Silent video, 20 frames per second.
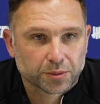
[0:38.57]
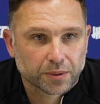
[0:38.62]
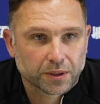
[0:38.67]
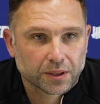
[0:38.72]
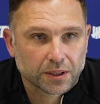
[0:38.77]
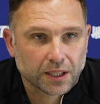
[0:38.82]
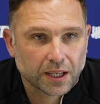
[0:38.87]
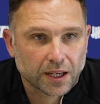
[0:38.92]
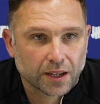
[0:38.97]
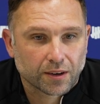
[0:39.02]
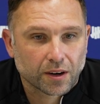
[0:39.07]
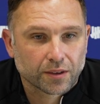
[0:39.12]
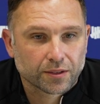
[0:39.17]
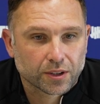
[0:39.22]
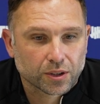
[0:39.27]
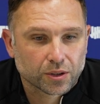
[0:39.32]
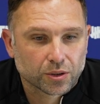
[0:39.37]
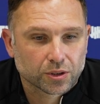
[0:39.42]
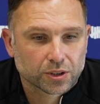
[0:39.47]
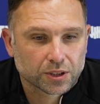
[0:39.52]
But, you know, over
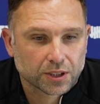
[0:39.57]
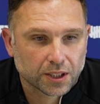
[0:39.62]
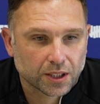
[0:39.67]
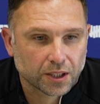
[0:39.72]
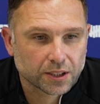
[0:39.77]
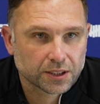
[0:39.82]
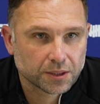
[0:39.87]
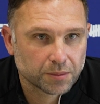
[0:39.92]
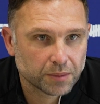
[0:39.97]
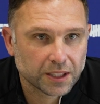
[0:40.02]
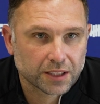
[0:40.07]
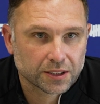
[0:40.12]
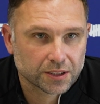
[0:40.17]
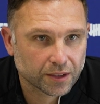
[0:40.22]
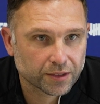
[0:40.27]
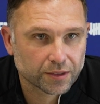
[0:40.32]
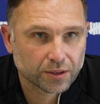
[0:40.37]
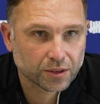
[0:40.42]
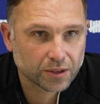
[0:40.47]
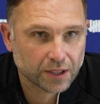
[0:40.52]
the course of 90 minutes,
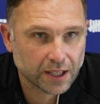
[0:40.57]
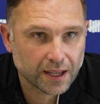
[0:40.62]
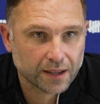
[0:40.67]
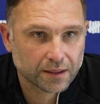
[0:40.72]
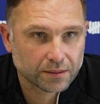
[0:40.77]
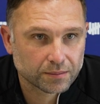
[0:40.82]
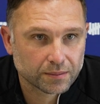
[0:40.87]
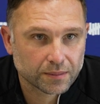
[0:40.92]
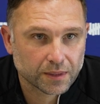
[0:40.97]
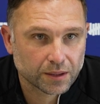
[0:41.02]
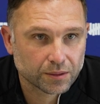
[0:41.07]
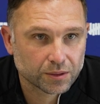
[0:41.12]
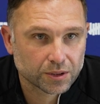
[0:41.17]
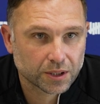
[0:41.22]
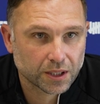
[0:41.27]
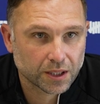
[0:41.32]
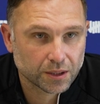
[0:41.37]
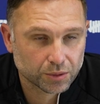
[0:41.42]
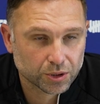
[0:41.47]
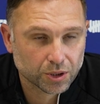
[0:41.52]
I thought, yeah, it
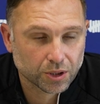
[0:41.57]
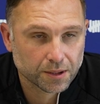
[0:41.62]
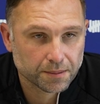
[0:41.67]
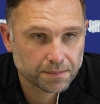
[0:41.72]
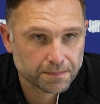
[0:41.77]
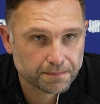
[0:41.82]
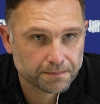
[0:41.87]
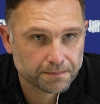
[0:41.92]
was good.